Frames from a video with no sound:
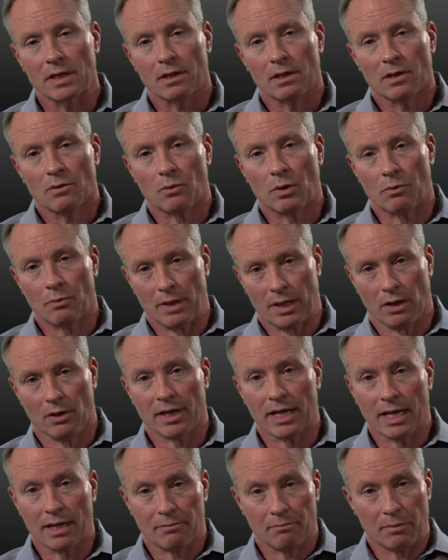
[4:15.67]
When we look
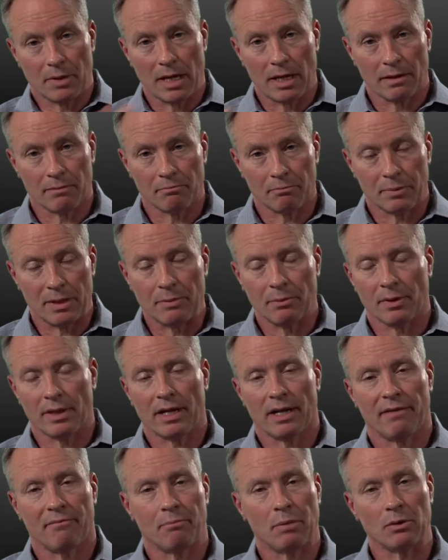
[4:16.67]
at people that
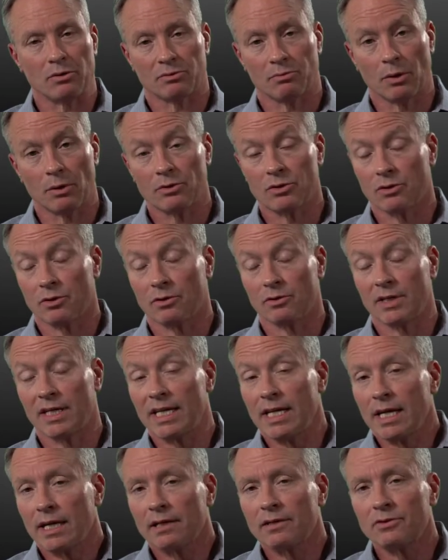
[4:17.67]
have post-Mohs surgery,
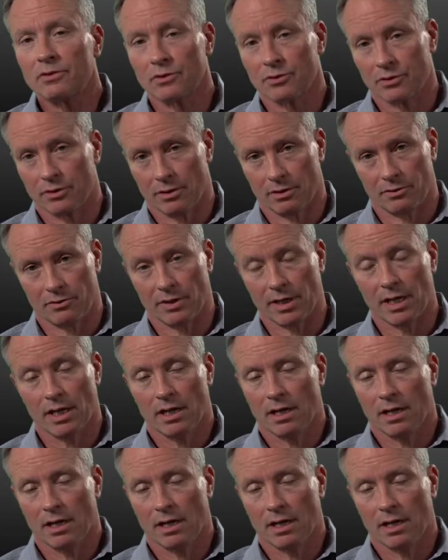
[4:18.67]
cancer surgery,